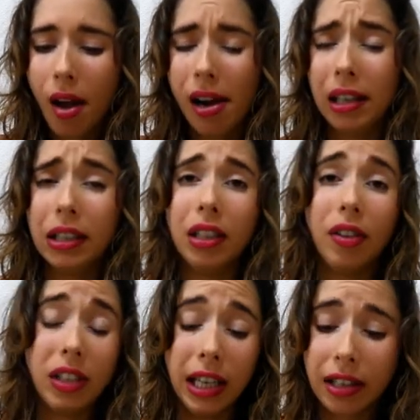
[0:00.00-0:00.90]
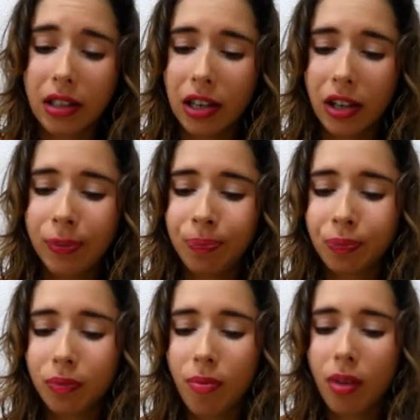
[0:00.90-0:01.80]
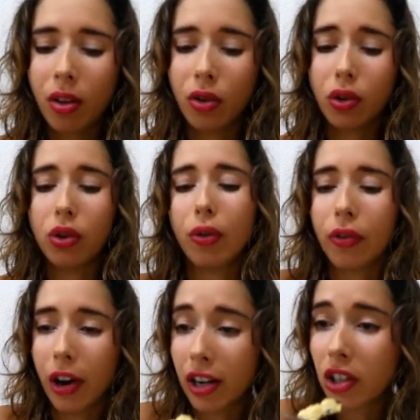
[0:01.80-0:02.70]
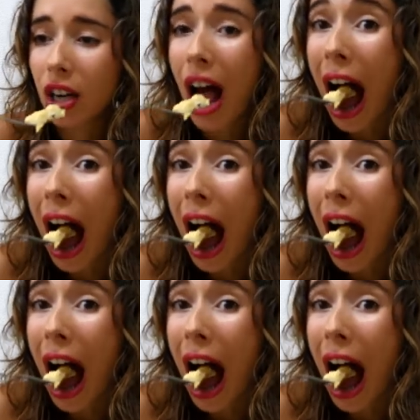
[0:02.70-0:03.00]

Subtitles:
I love the eggs here. They're so fresh.